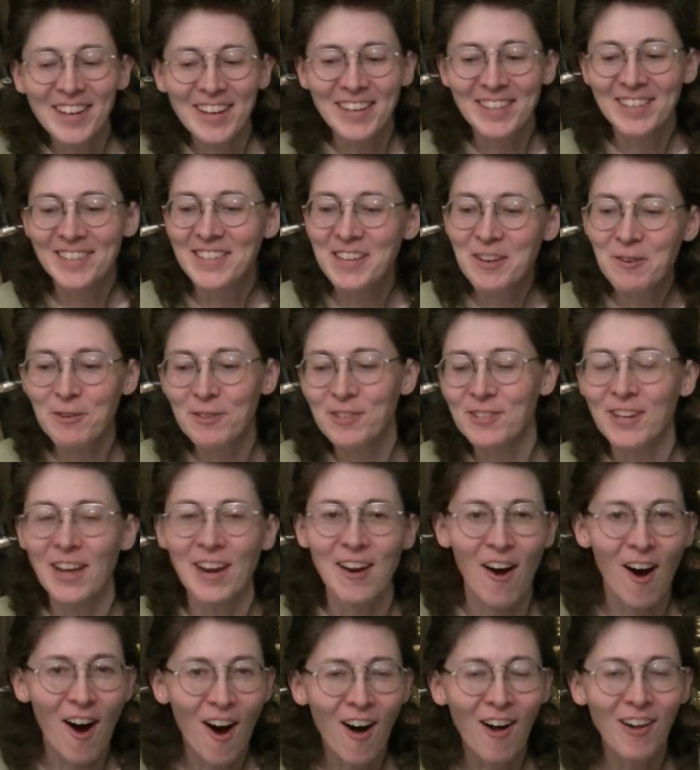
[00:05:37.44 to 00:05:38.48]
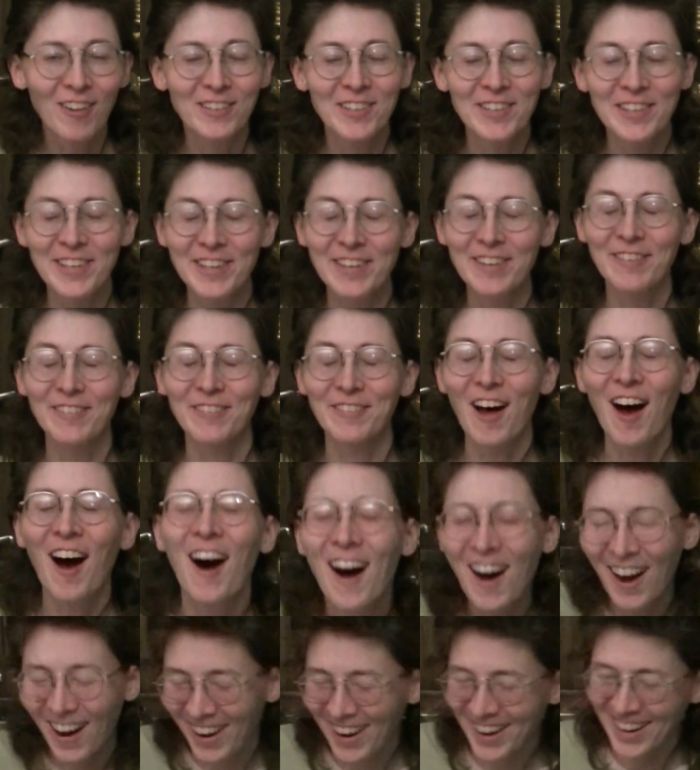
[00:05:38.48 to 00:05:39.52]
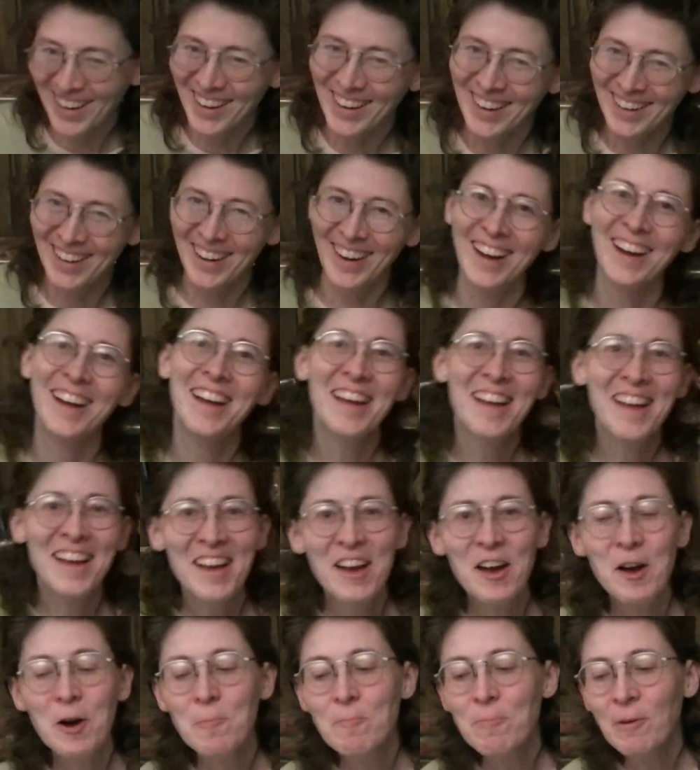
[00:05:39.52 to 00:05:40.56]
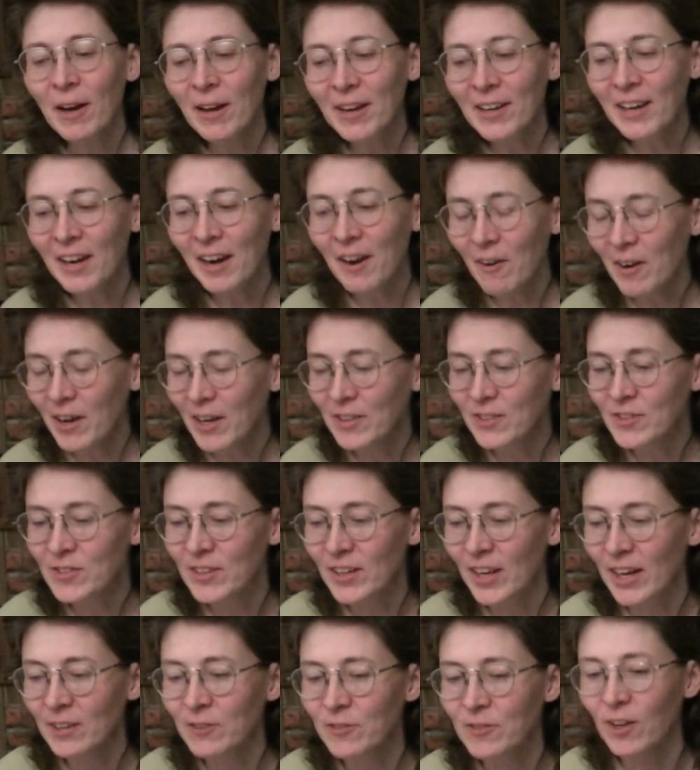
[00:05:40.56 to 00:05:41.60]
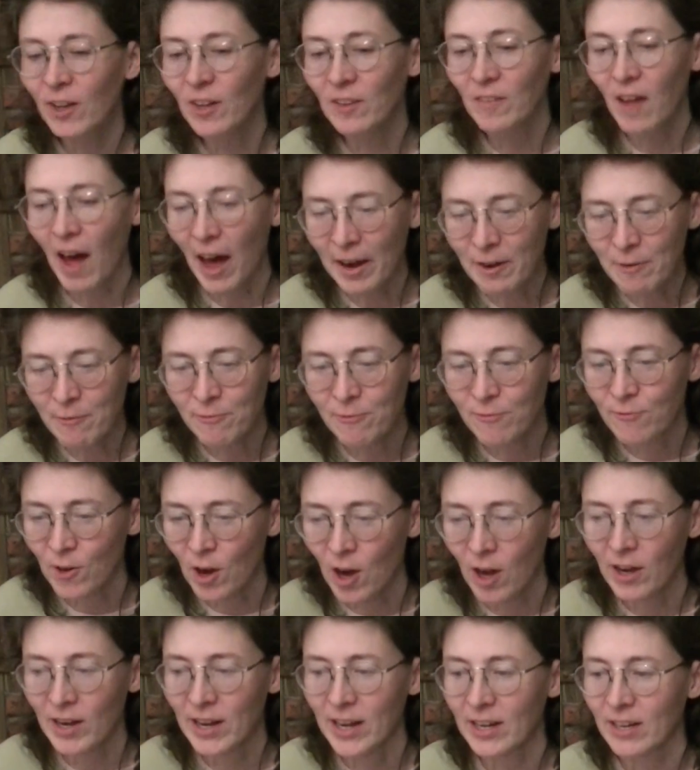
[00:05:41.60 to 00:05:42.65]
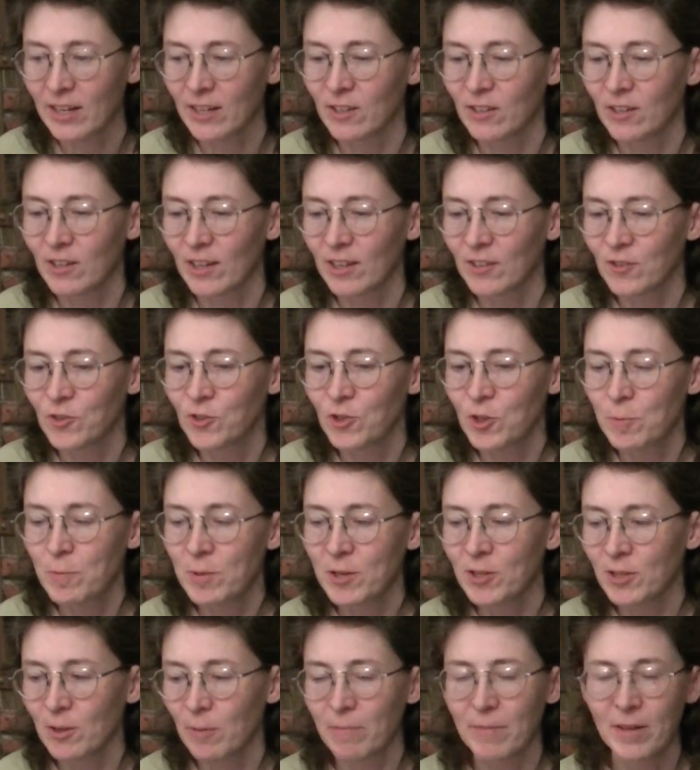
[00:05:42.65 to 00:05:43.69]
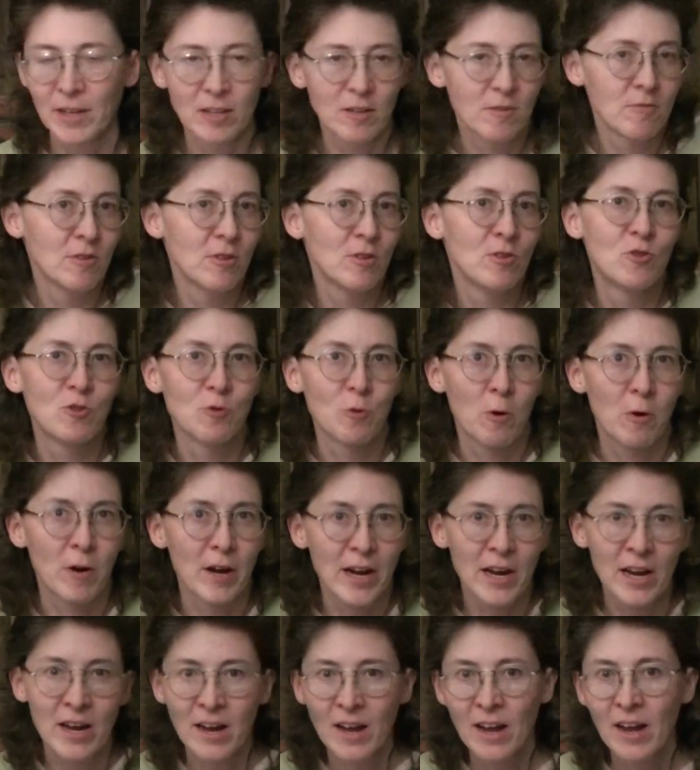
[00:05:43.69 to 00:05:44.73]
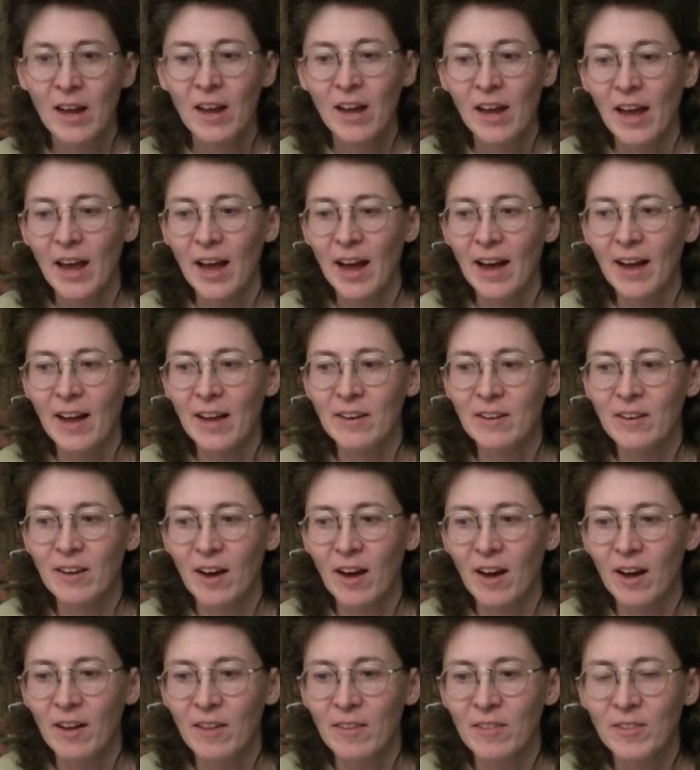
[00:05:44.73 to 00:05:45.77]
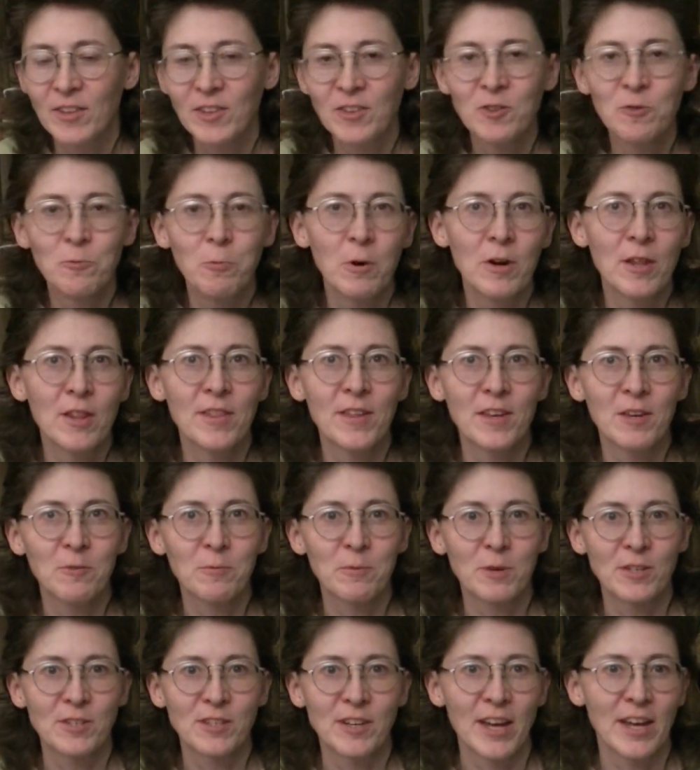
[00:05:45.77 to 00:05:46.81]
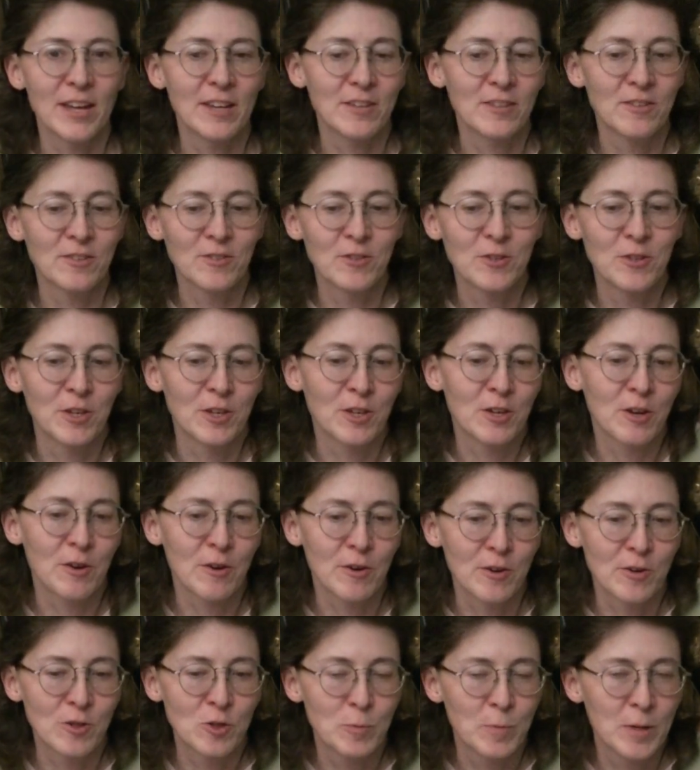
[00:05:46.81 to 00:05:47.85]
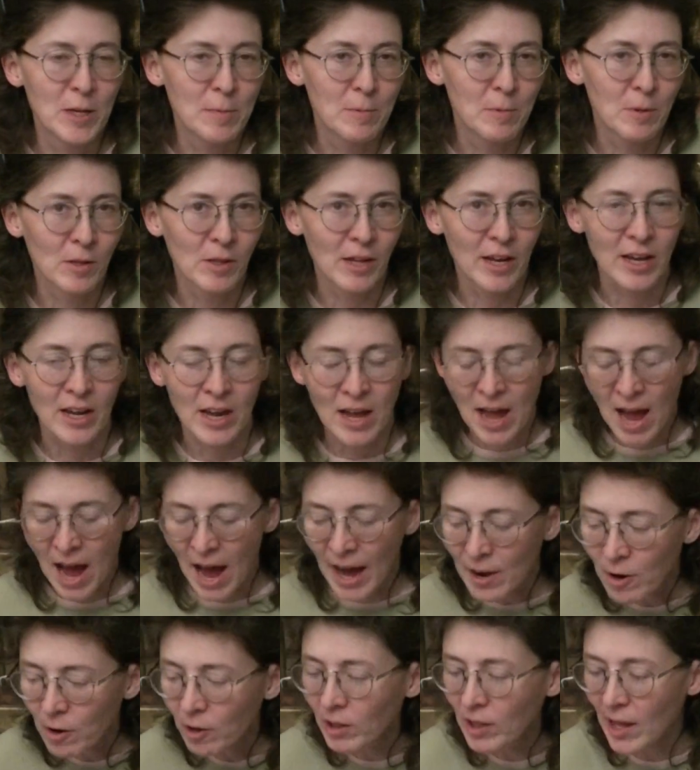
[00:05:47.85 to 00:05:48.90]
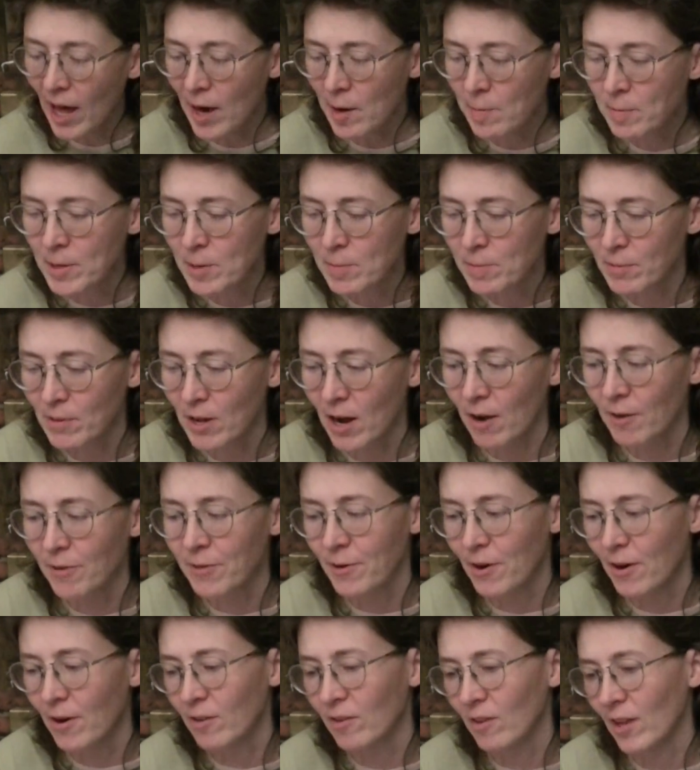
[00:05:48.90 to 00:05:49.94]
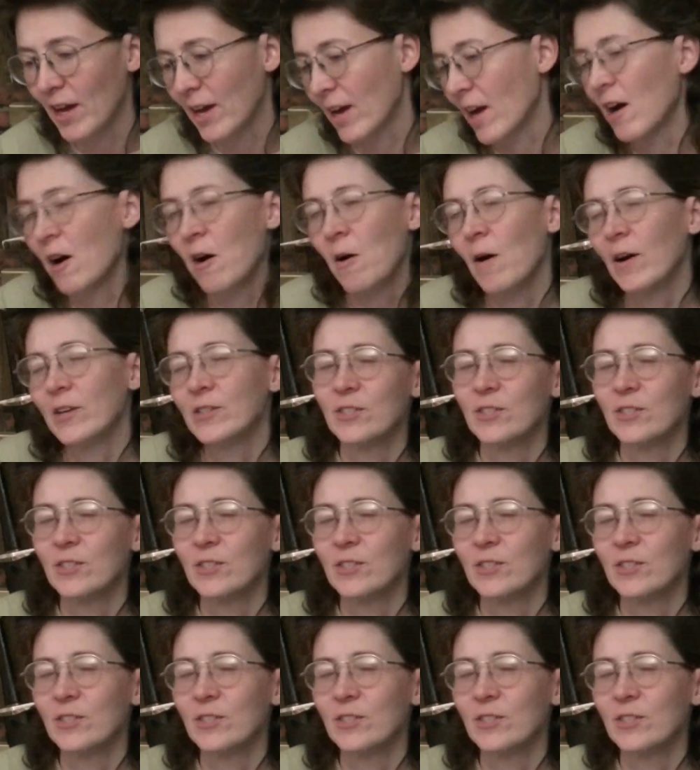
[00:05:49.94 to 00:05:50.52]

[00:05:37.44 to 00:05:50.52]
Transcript: like Secret Santa all year long. But you know, it's a lot of fun, and it should be something you enjoy. And this is one of the things where I say to encourage people. Like, I know a lot of people out there are like, oh,